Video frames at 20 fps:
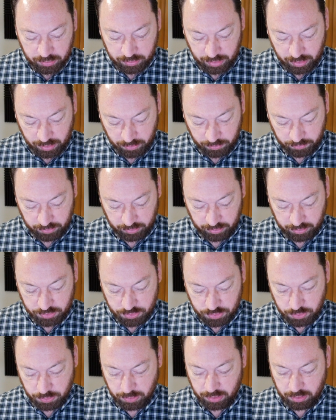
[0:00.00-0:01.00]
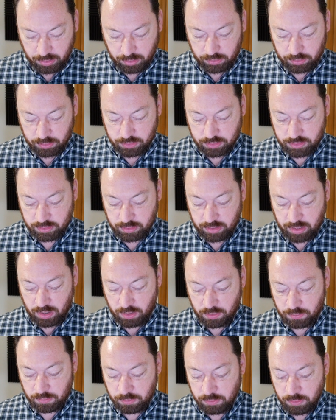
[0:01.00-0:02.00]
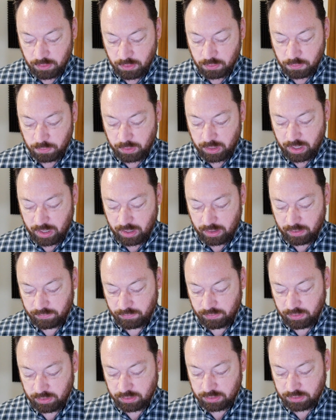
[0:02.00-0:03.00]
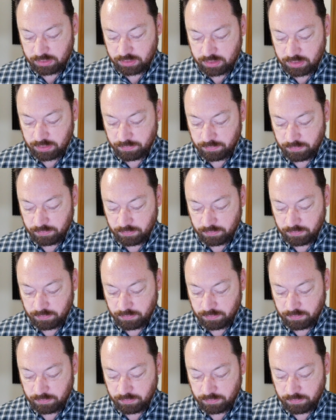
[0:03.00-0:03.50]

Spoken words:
Now the issue here is now we have this